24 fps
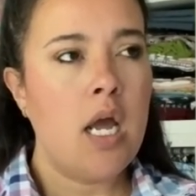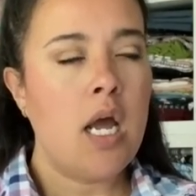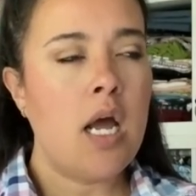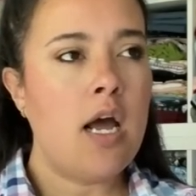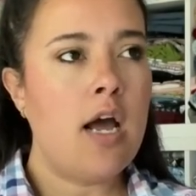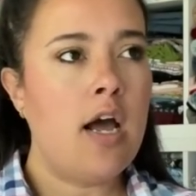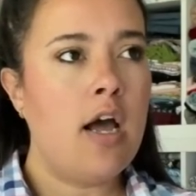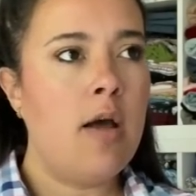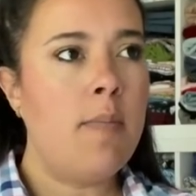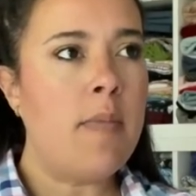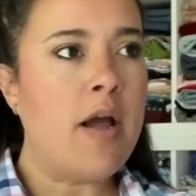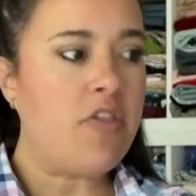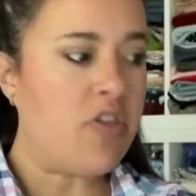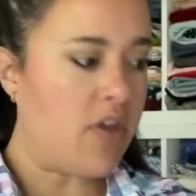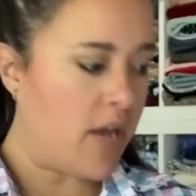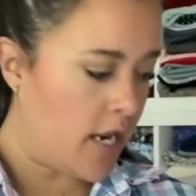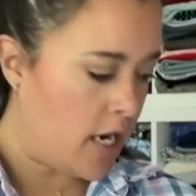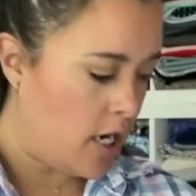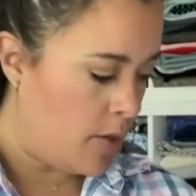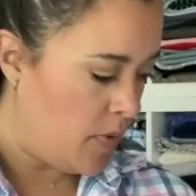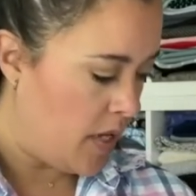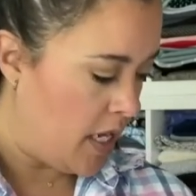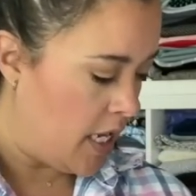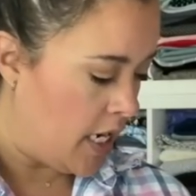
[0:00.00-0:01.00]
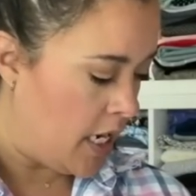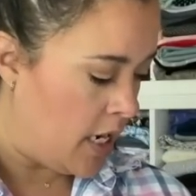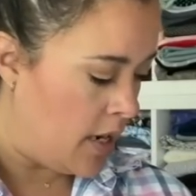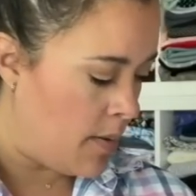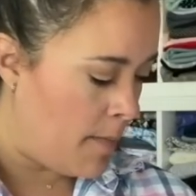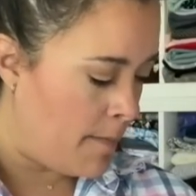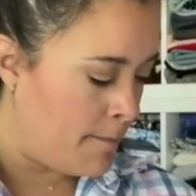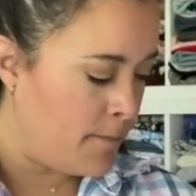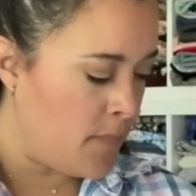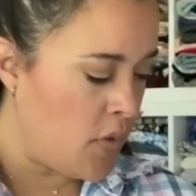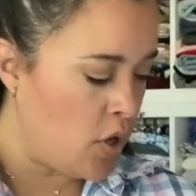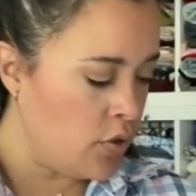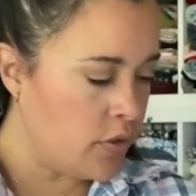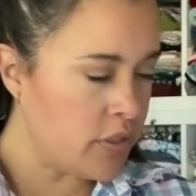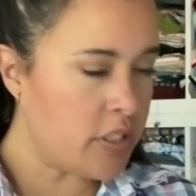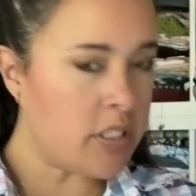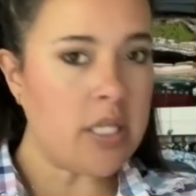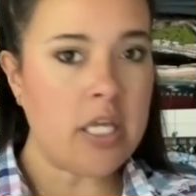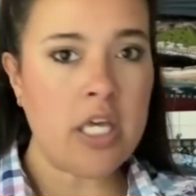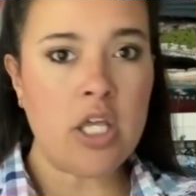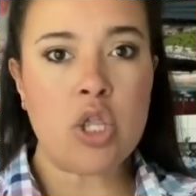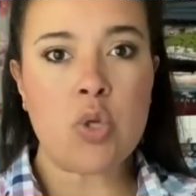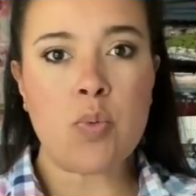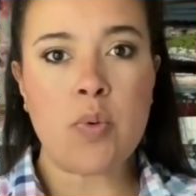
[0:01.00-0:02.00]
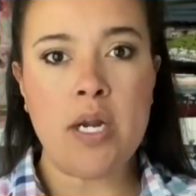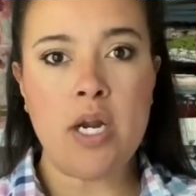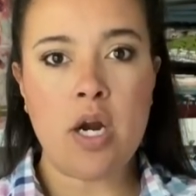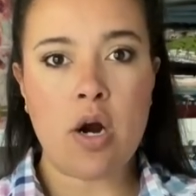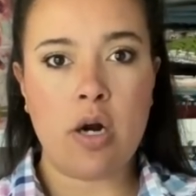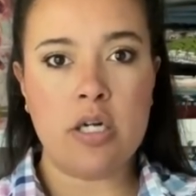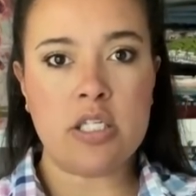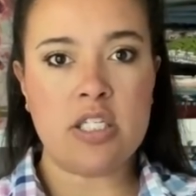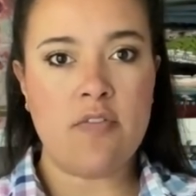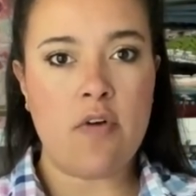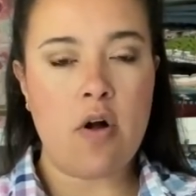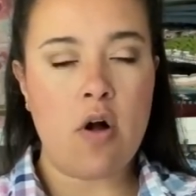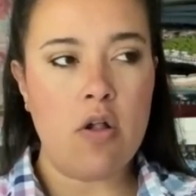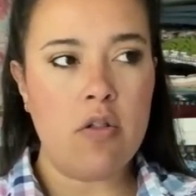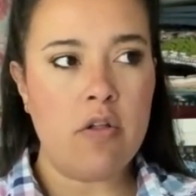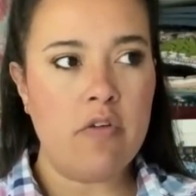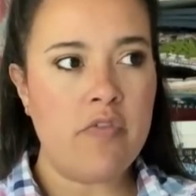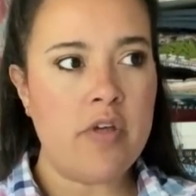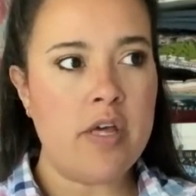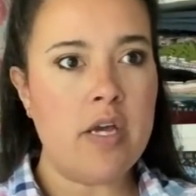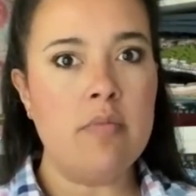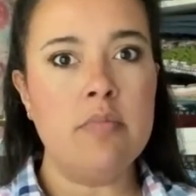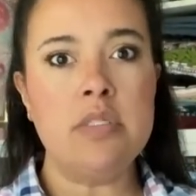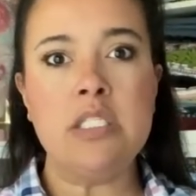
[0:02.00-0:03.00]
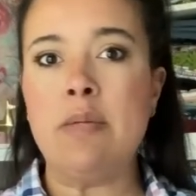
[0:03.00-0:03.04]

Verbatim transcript: Um, I think I ended up getting mostly three yards of all of them.